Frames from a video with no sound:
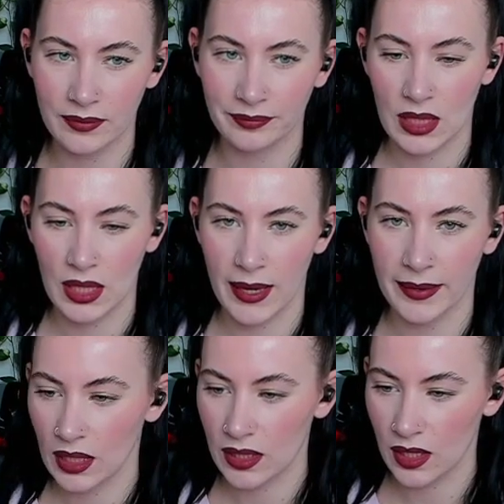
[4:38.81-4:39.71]

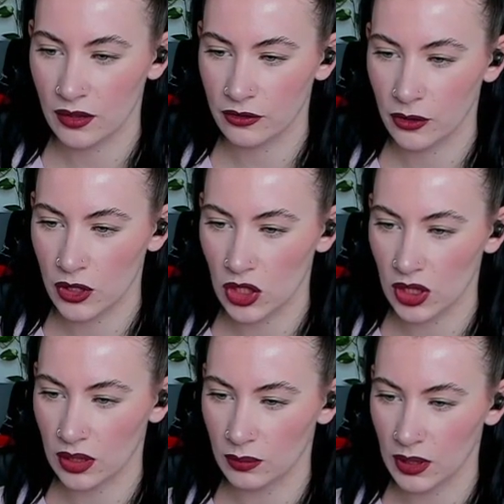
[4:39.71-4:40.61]
It's
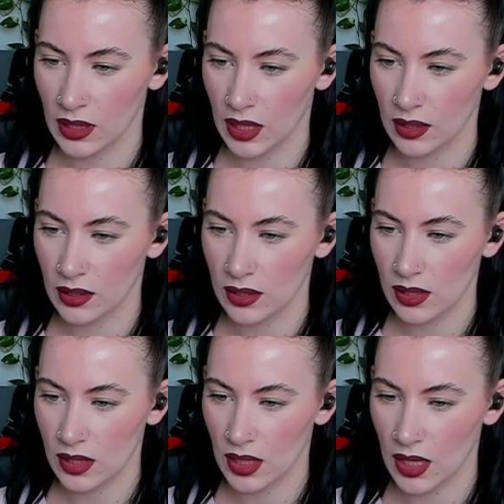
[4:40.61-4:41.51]
unfortunate when that is
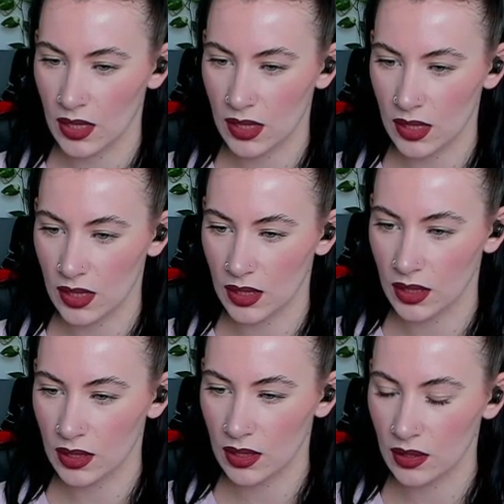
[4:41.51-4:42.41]
the case, isn't
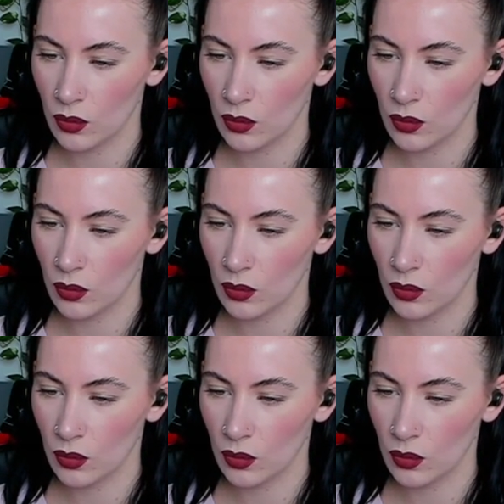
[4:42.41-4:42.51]
it?